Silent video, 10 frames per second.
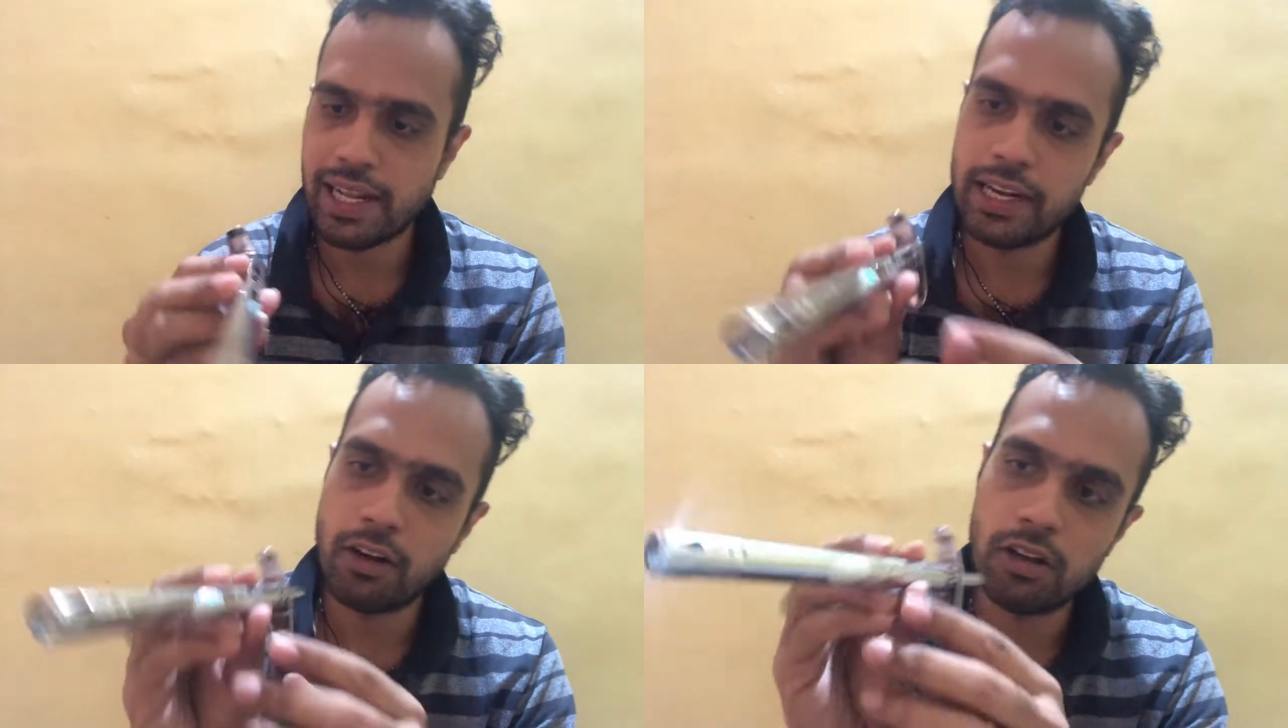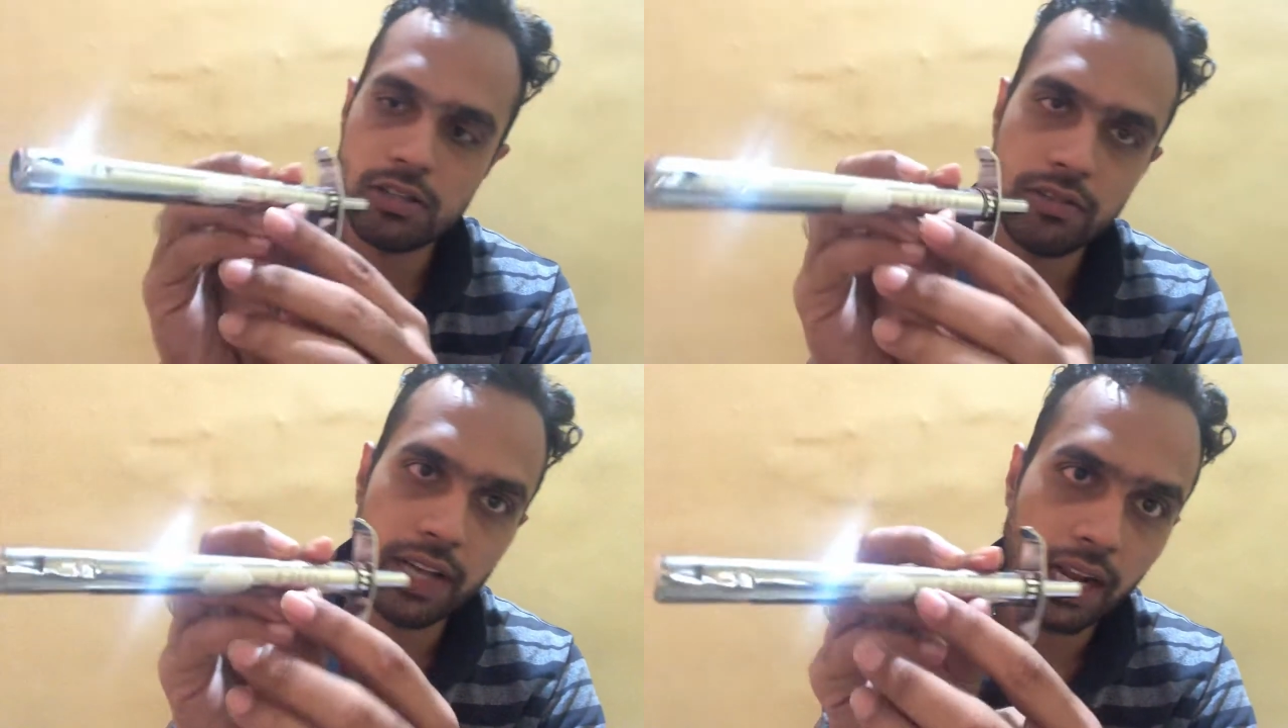lighter
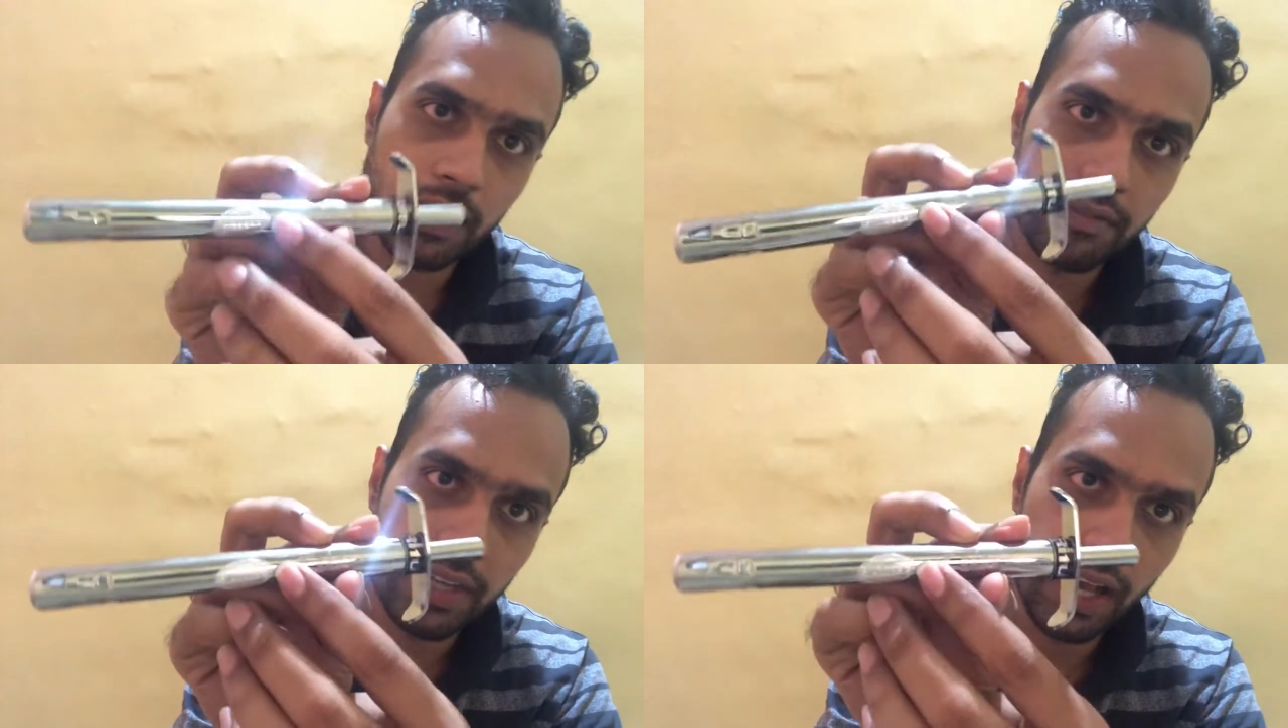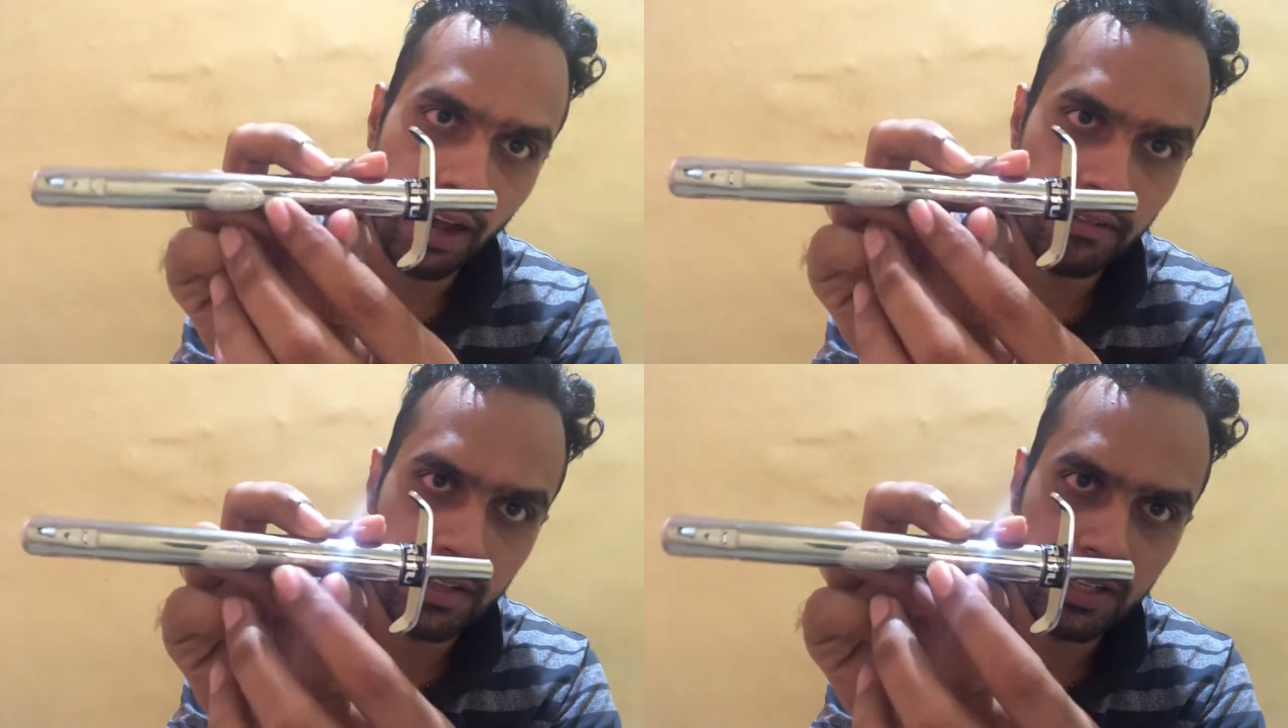also we
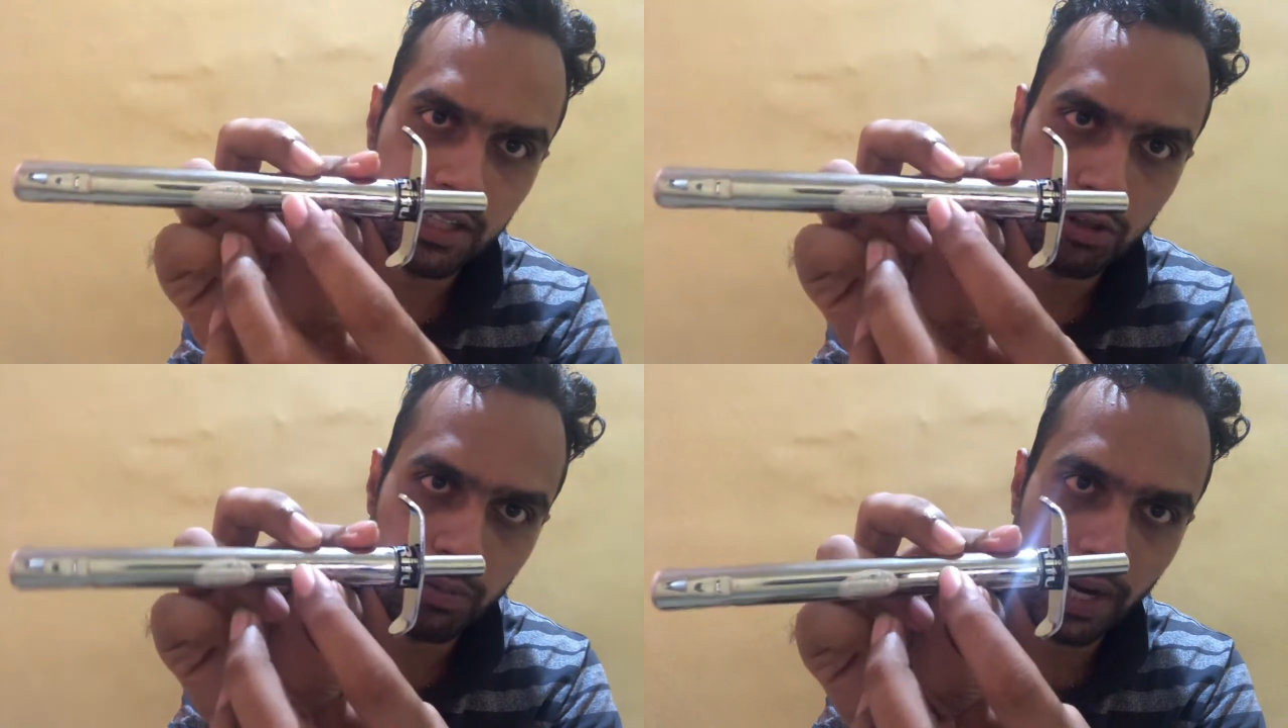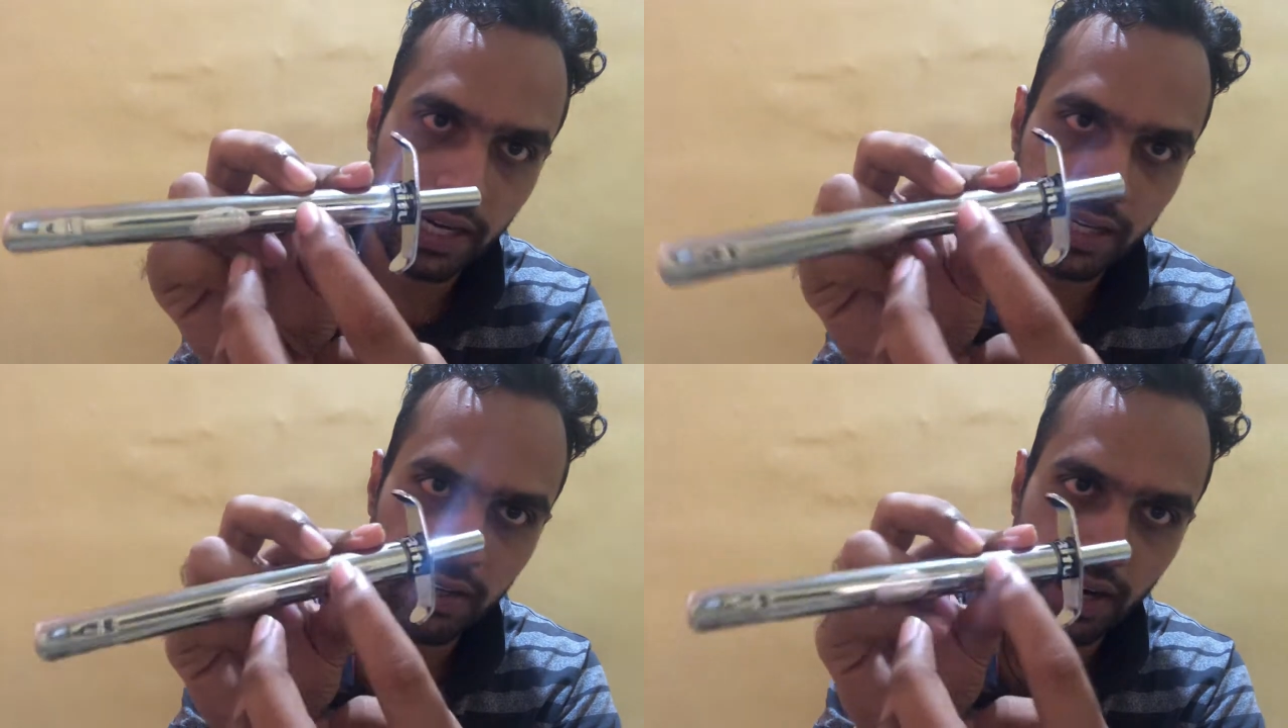have the Ritu
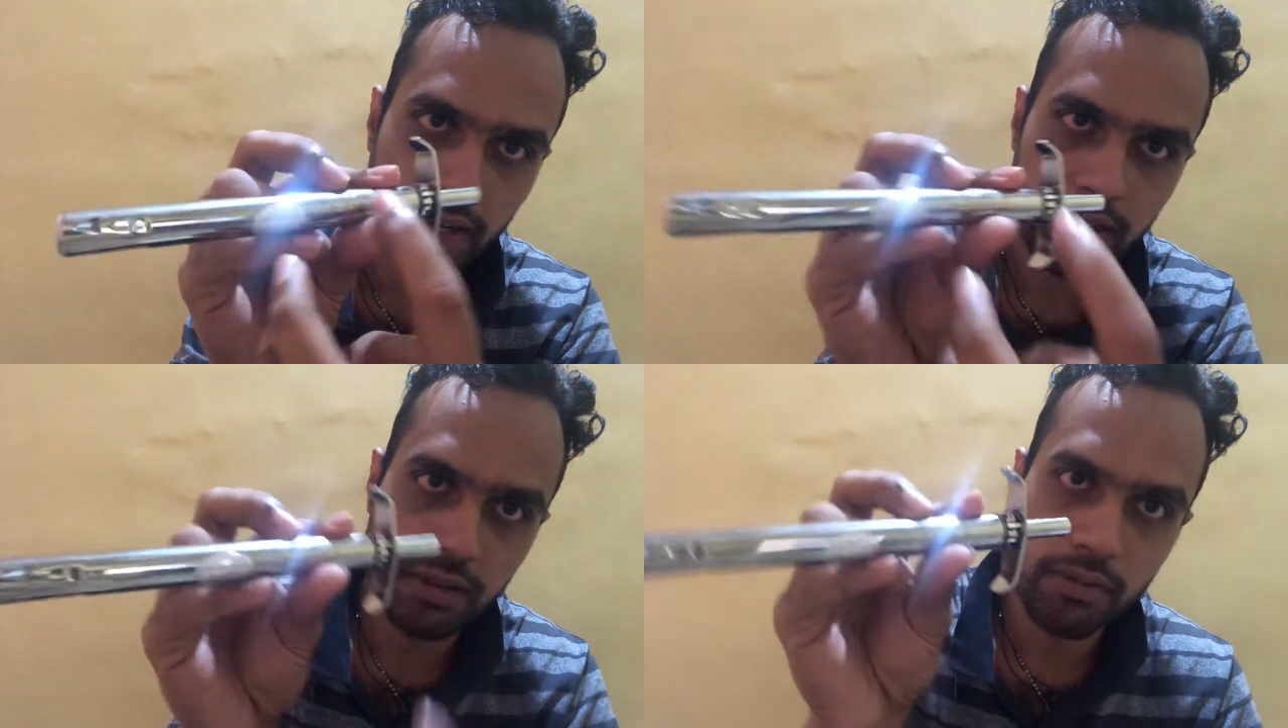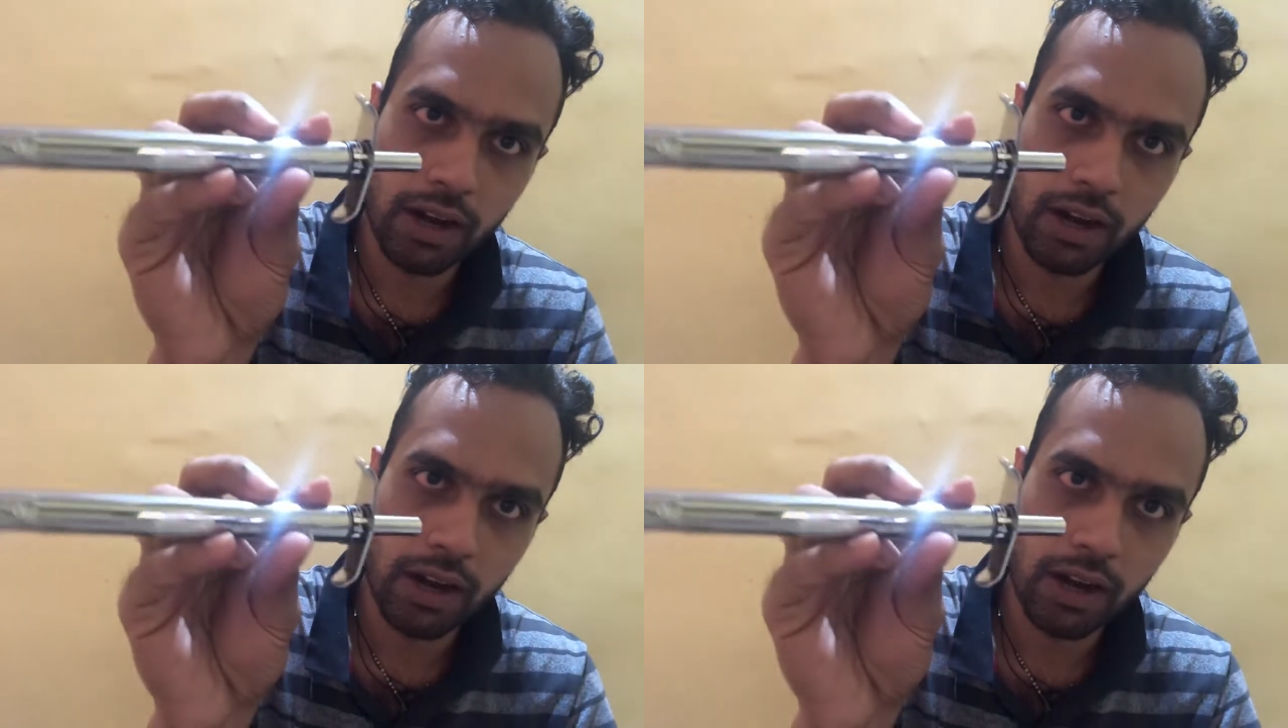branding right here.